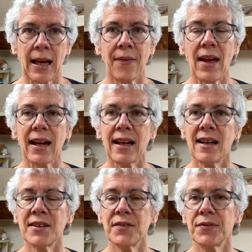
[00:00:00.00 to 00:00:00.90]
And that
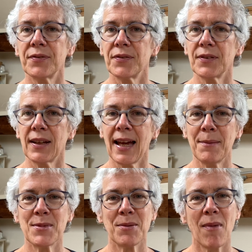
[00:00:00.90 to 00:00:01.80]
kind of
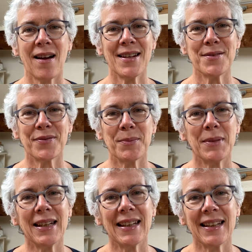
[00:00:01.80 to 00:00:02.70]
came to mind for
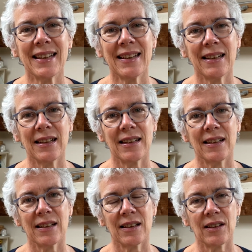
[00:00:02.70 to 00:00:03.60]
me,
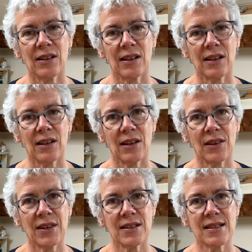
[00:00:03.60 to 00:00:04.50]

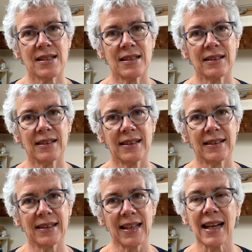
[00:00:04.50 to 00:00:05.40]

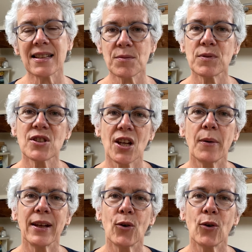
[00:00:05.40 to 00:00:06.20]
that's what's going